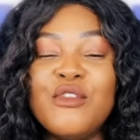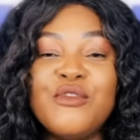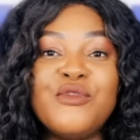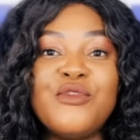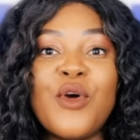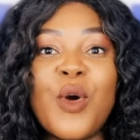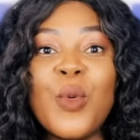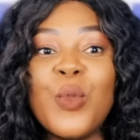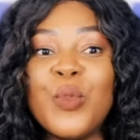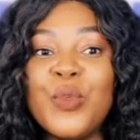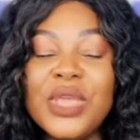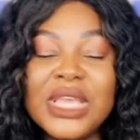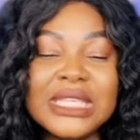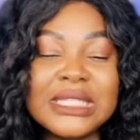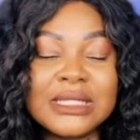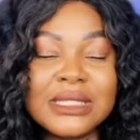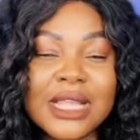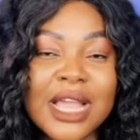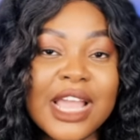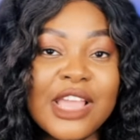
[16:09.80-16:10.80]
for
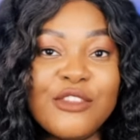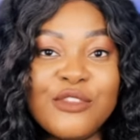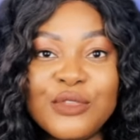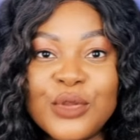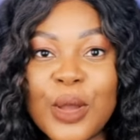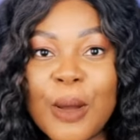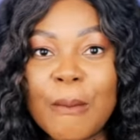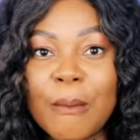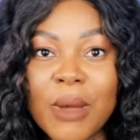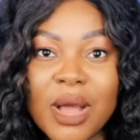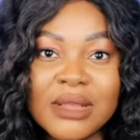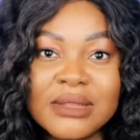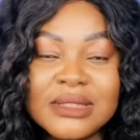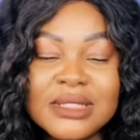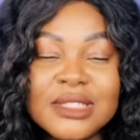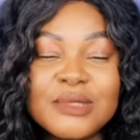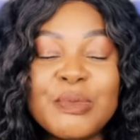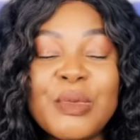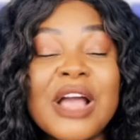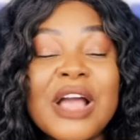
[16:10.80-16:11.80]
weeks now, if not
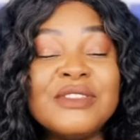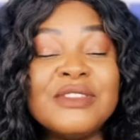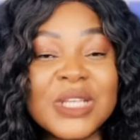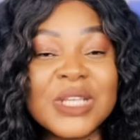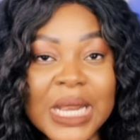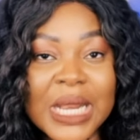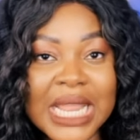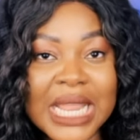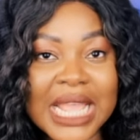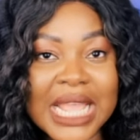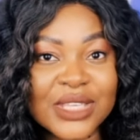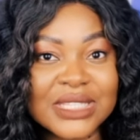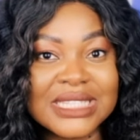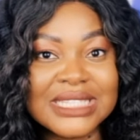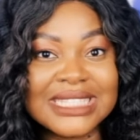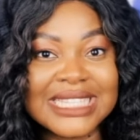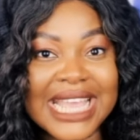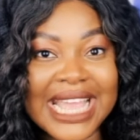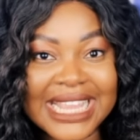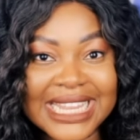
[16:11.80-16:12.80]
months, but I've done it. I just
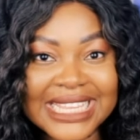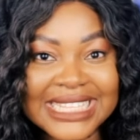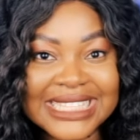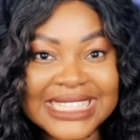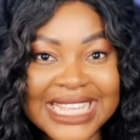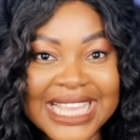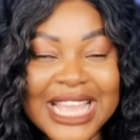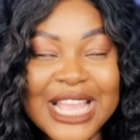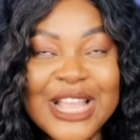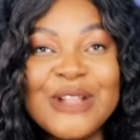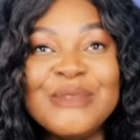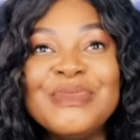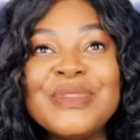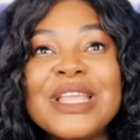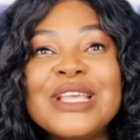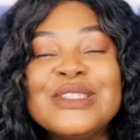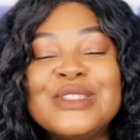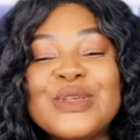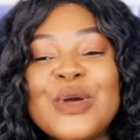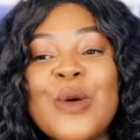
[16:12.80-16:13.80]
need to edit it,
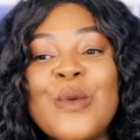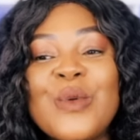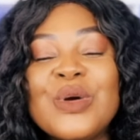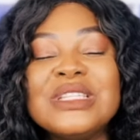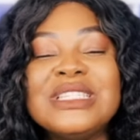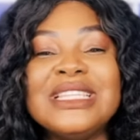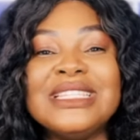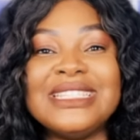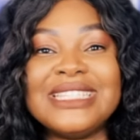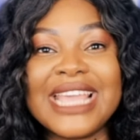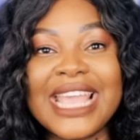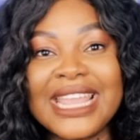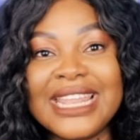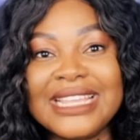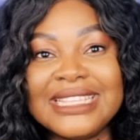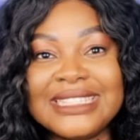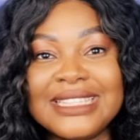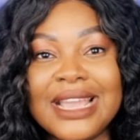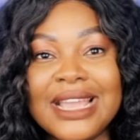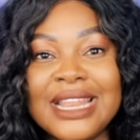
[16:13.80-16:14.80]
so once it's
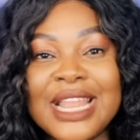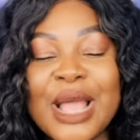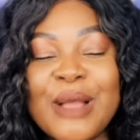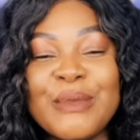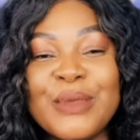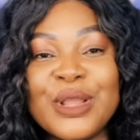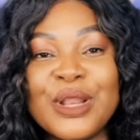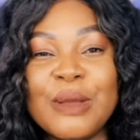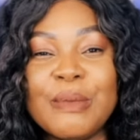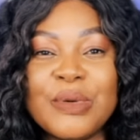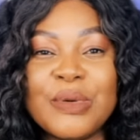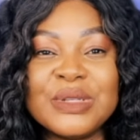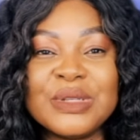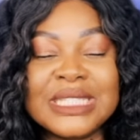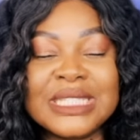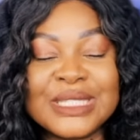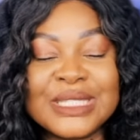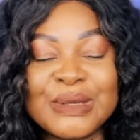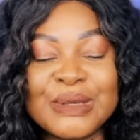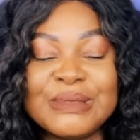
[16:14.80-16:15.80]
edited, I'm gonna
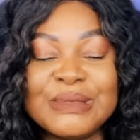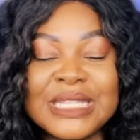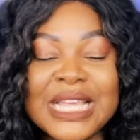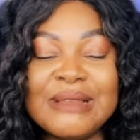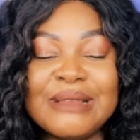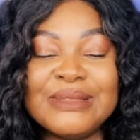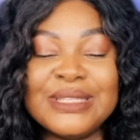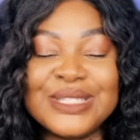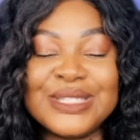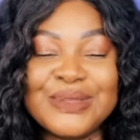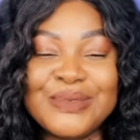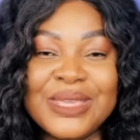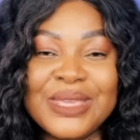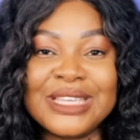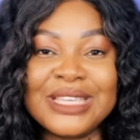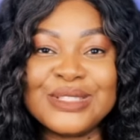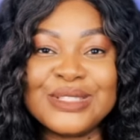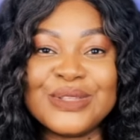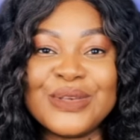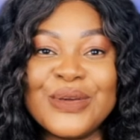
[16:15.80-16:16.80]
post it sometime this
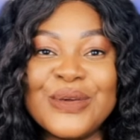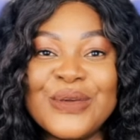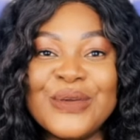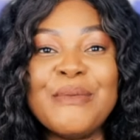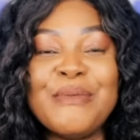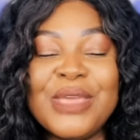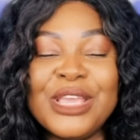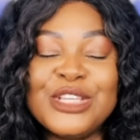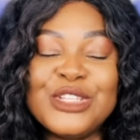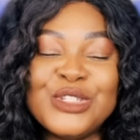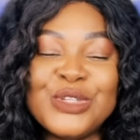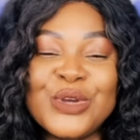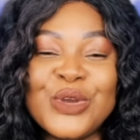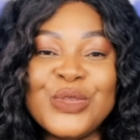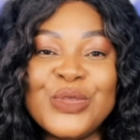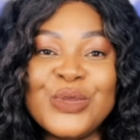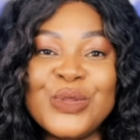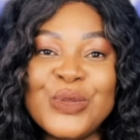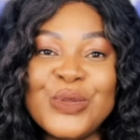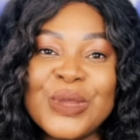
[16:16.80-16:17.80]
week, so make sure
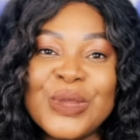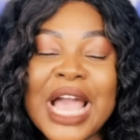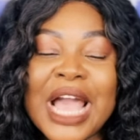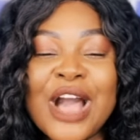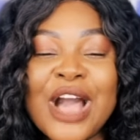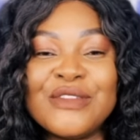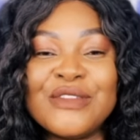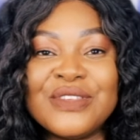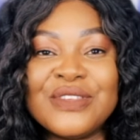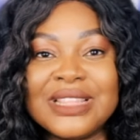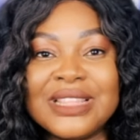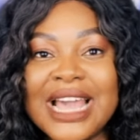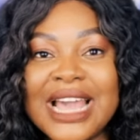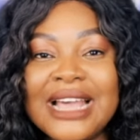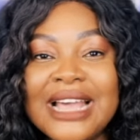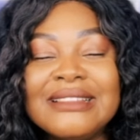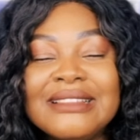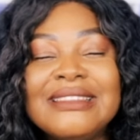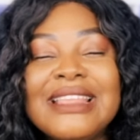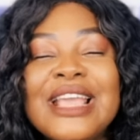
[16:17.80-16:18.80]
you look out for
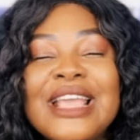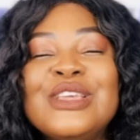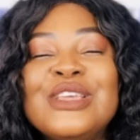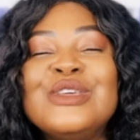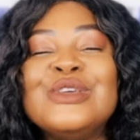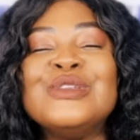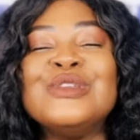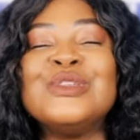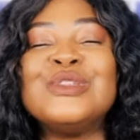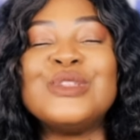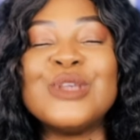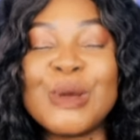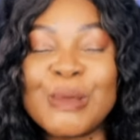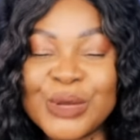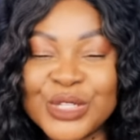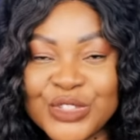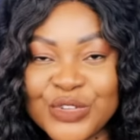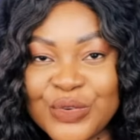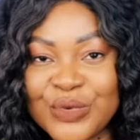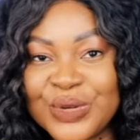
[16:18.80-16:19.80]
that. Thank you so
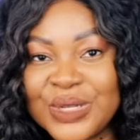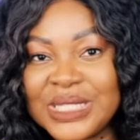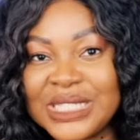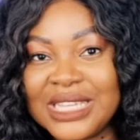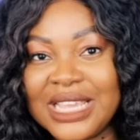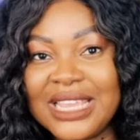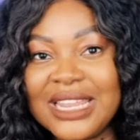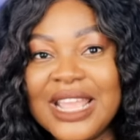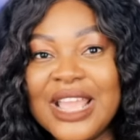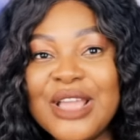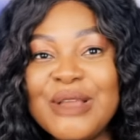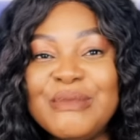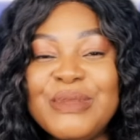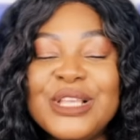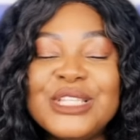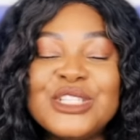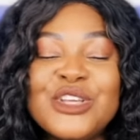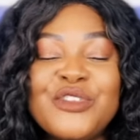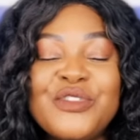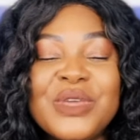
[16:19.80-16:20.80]
much for watching.
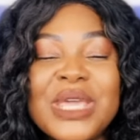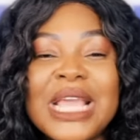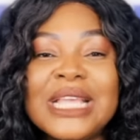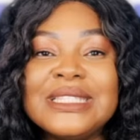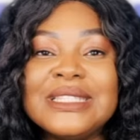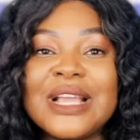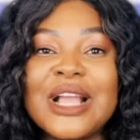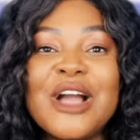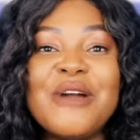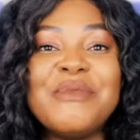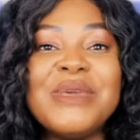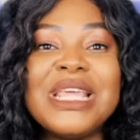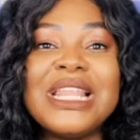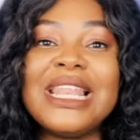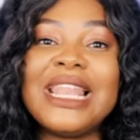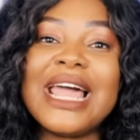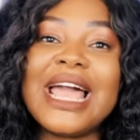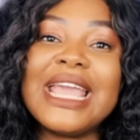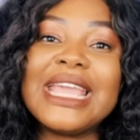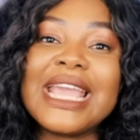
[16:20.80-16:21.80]
Please don't forget to comment,
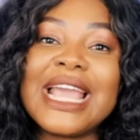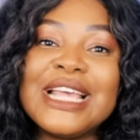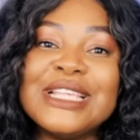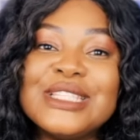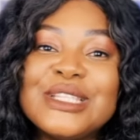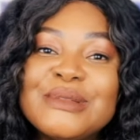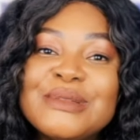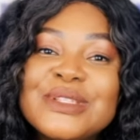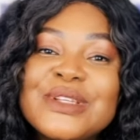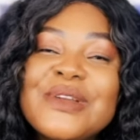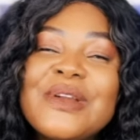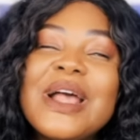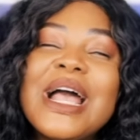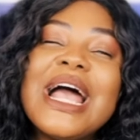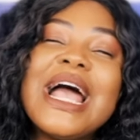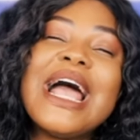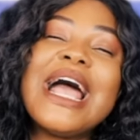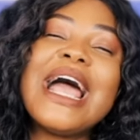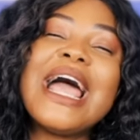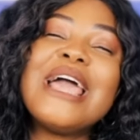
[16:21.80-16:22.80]
like and
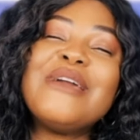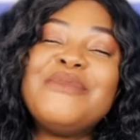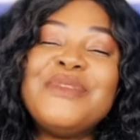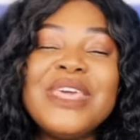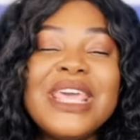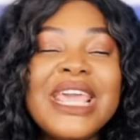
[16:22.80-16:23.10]
subscribe,